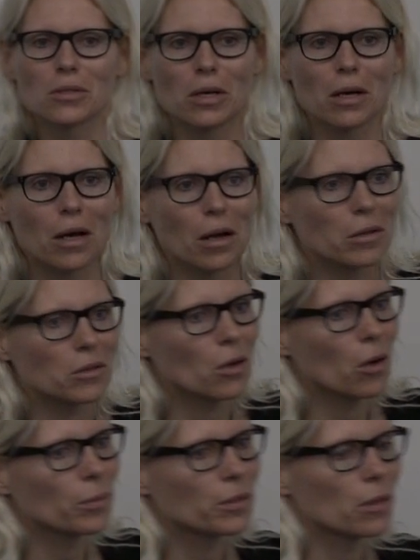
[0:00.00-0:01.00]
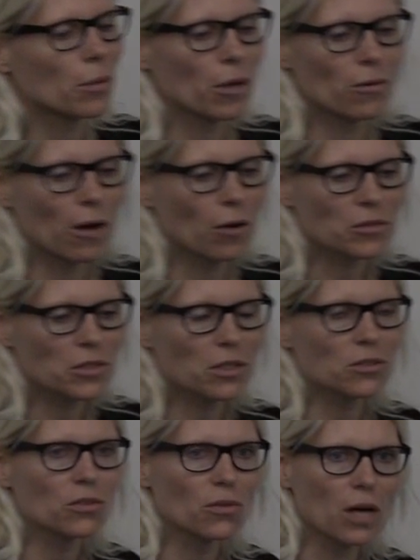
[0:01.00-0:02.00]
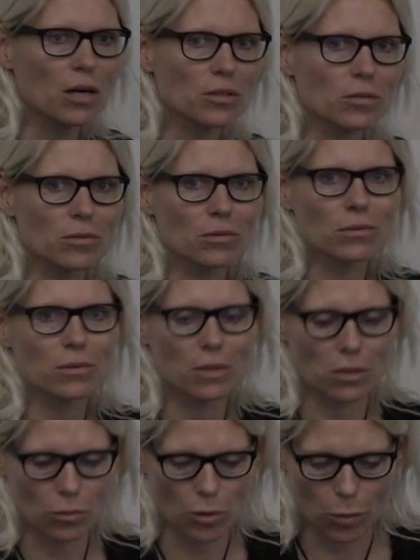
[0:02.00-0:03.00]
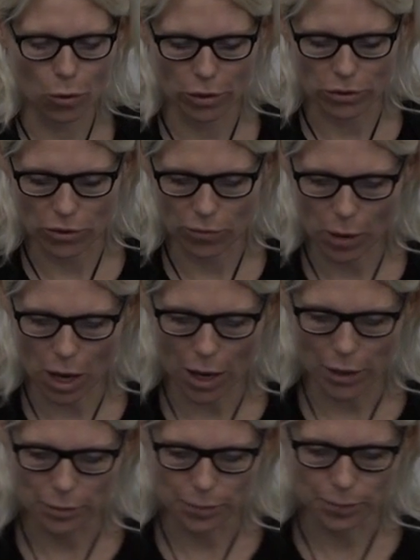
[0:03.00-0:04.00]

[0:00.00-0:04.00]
up in around 60,000 decimal points of pi.